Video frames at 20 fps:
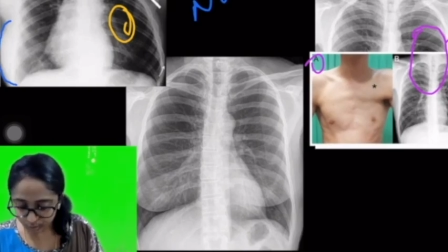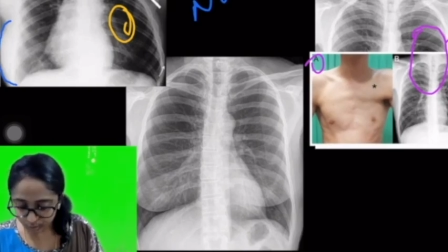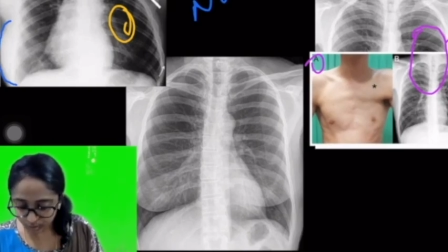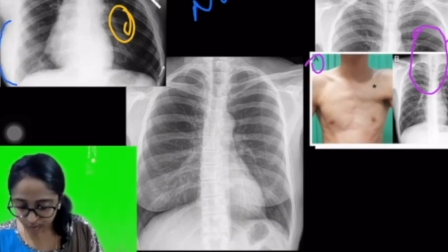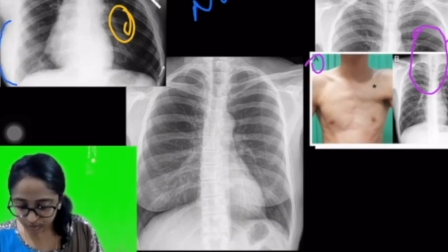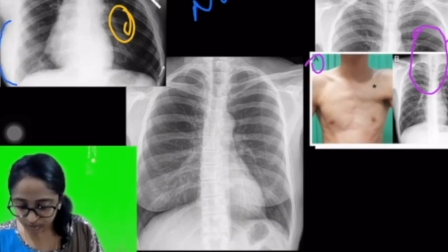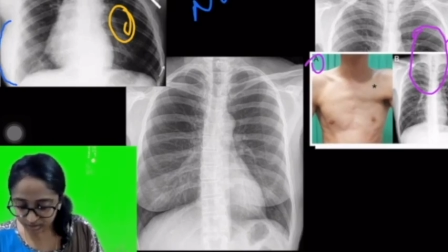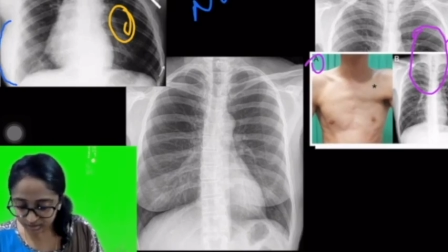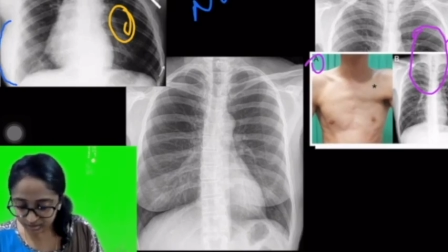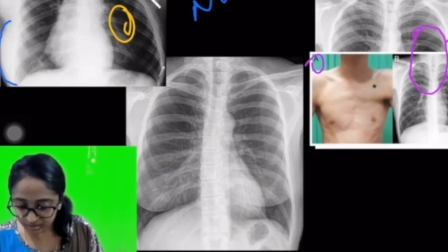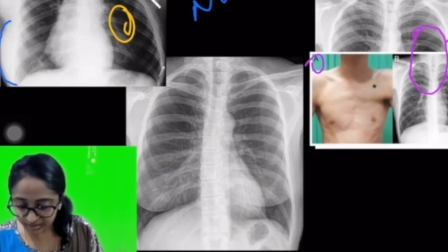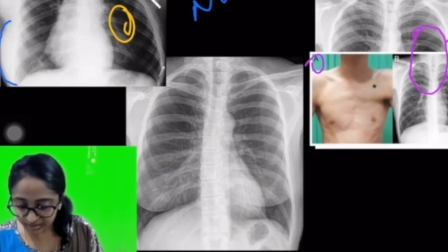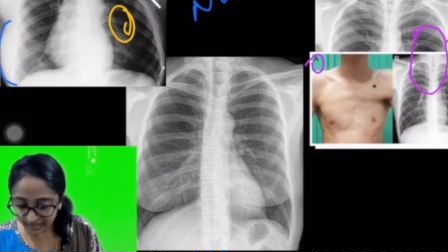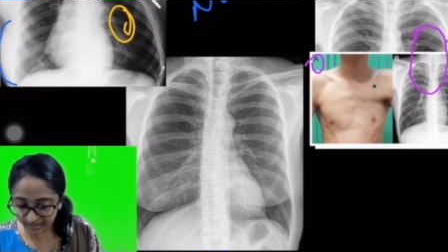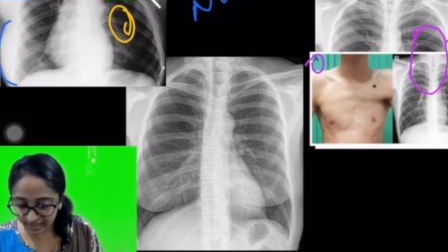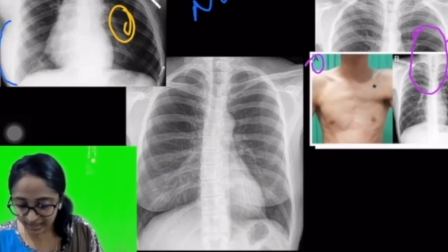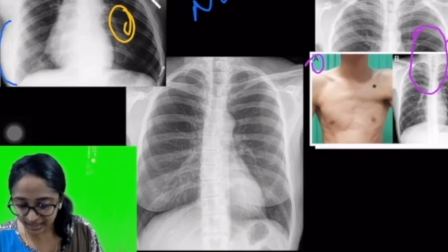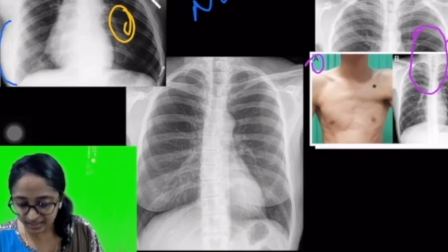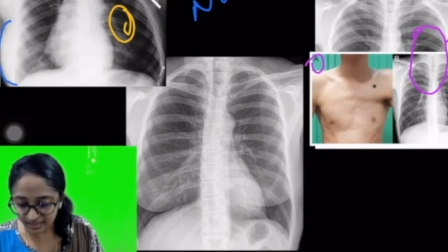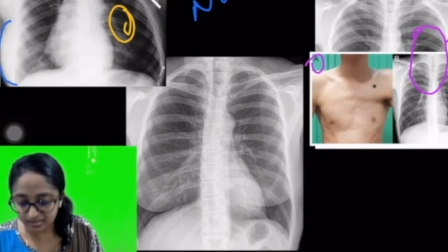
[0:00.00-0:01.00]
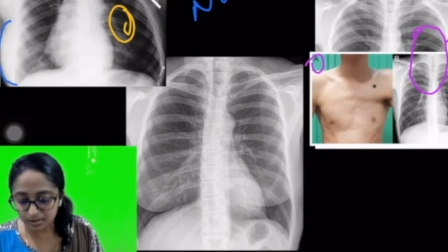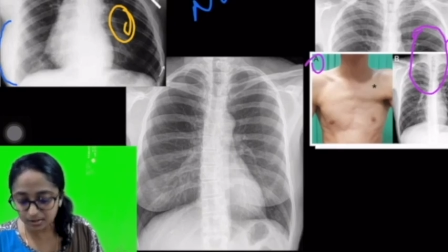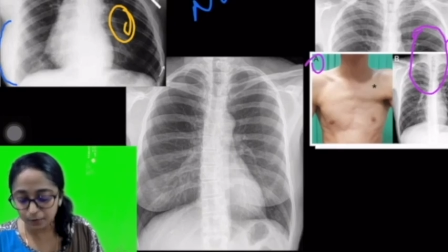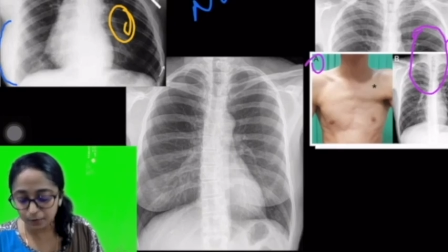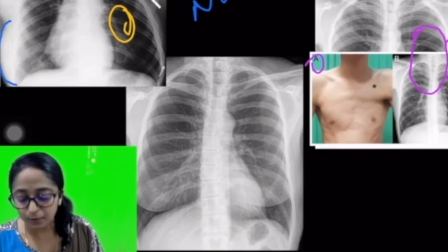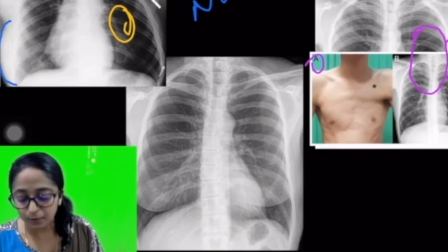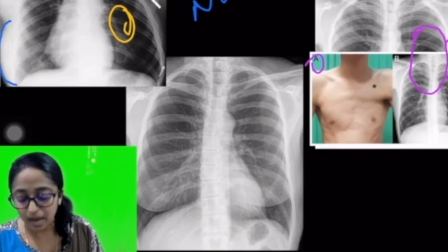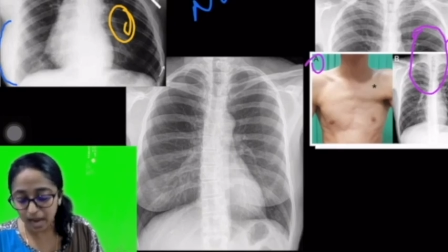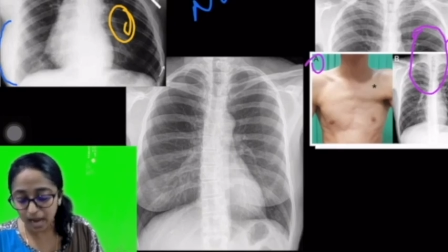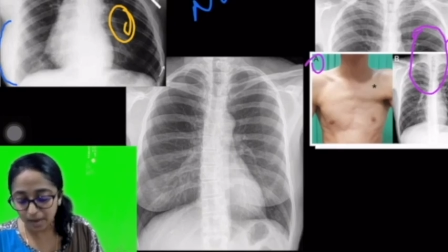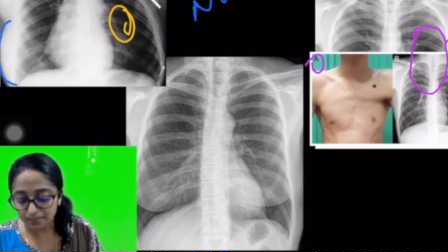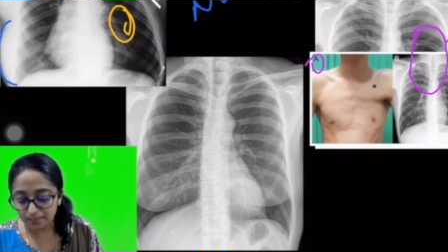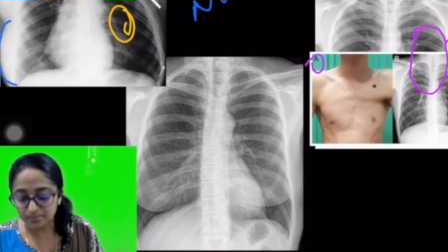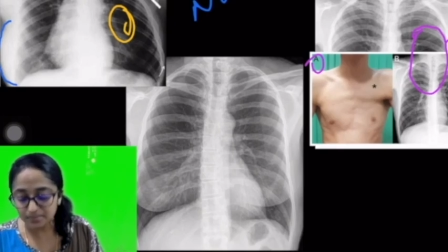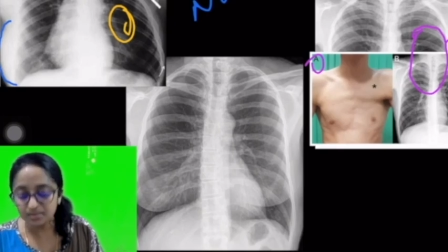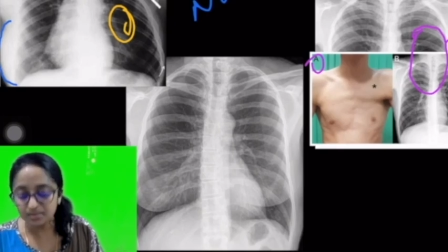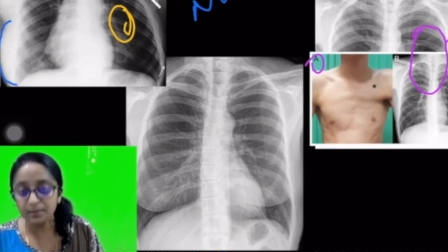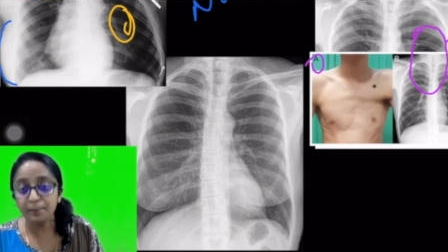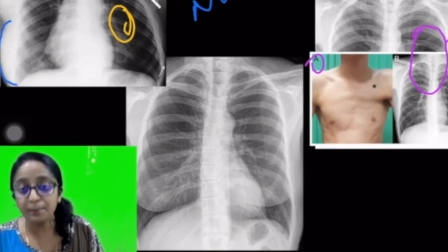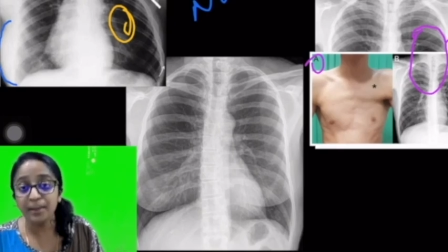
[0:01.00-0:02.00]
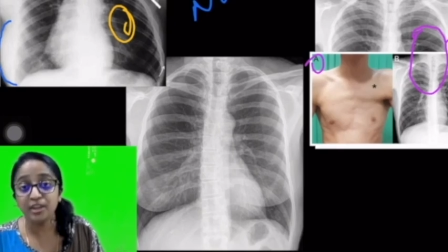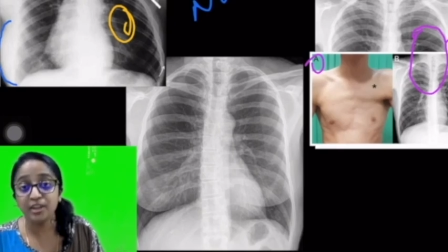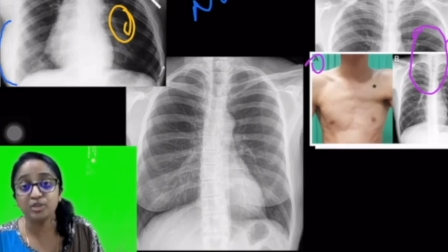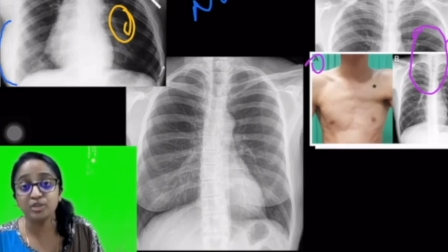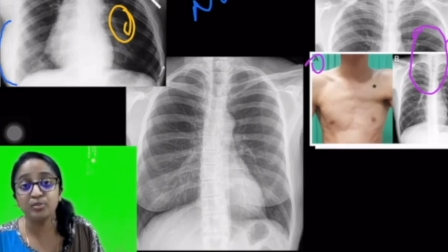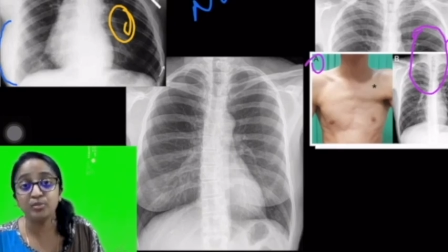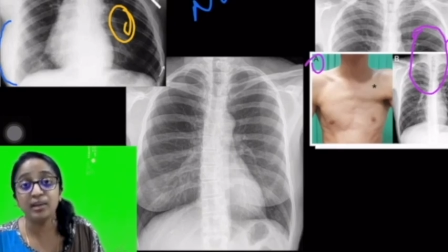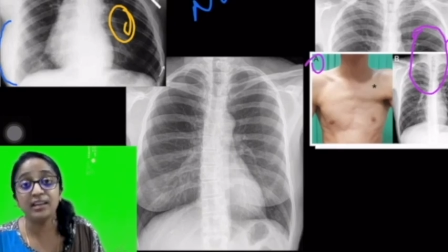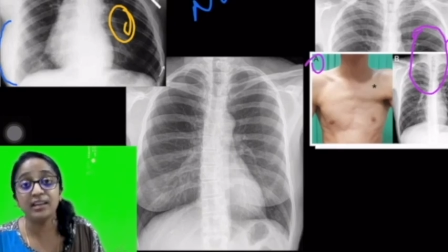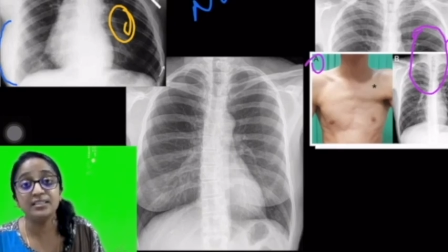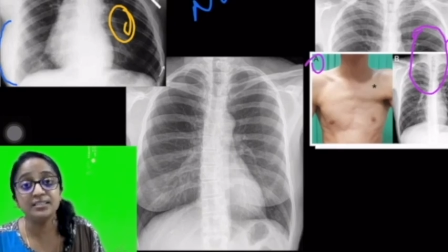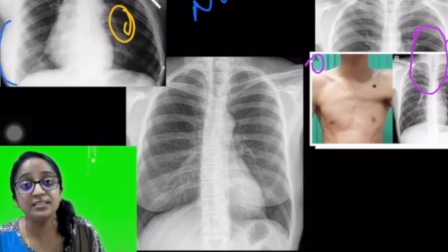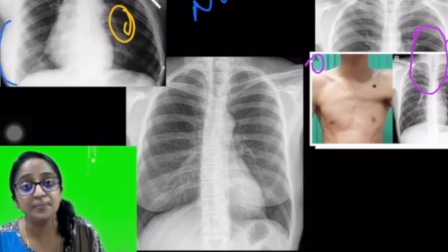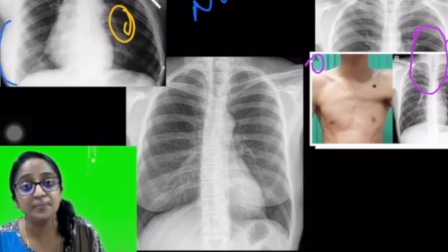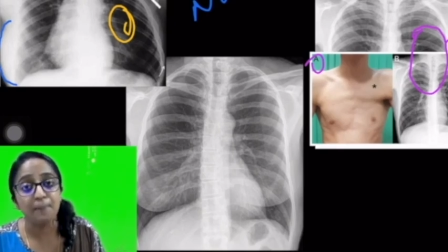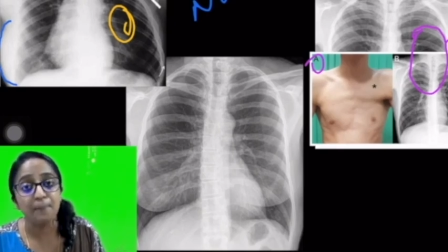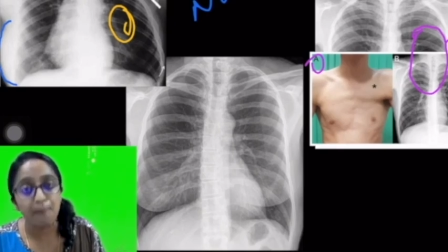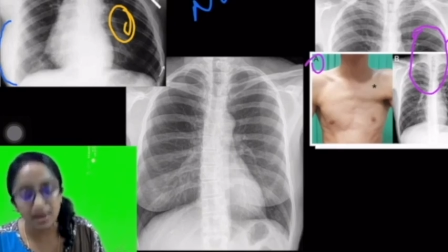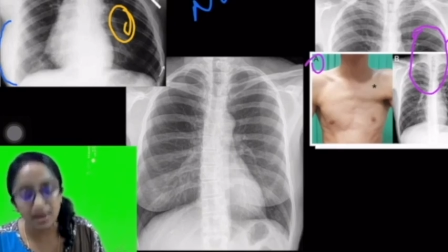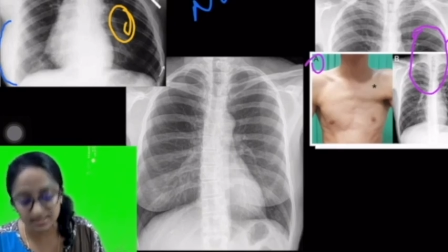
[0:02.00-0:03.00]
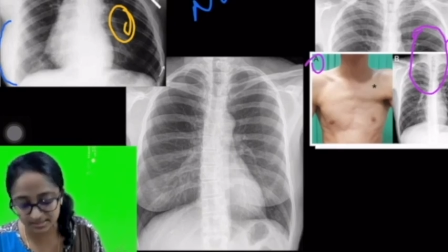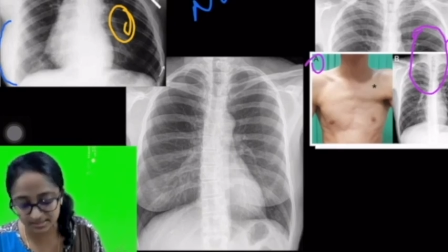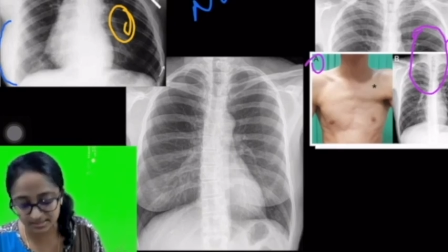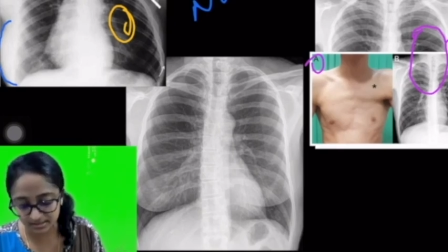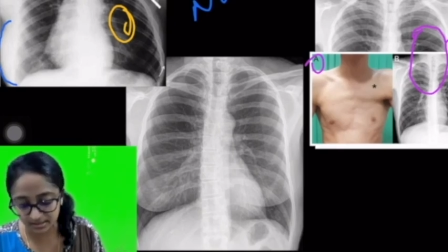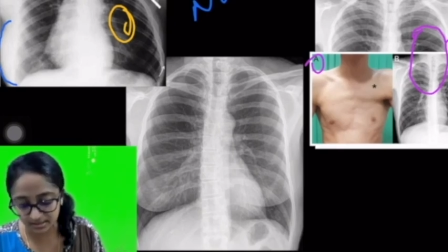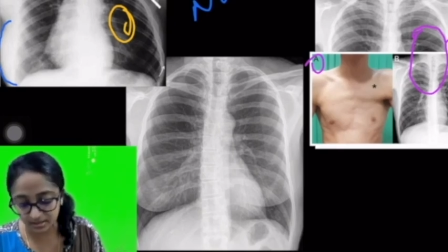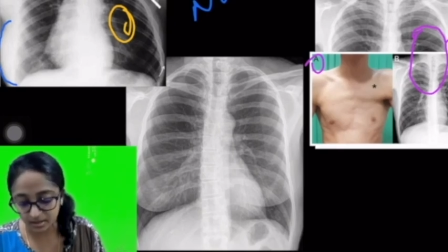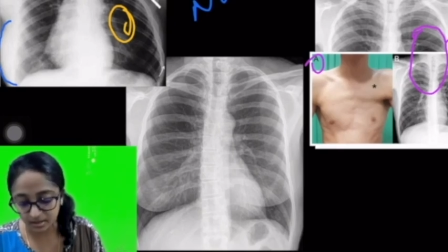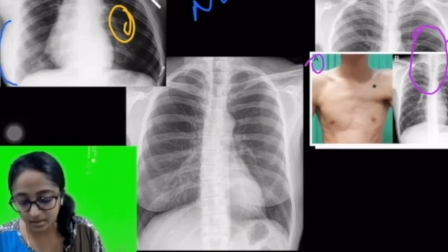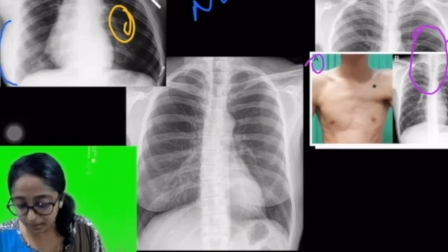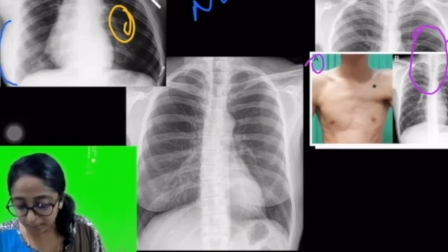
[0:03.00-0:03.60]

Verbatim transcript: So this is a case of absent pectoralis muscle.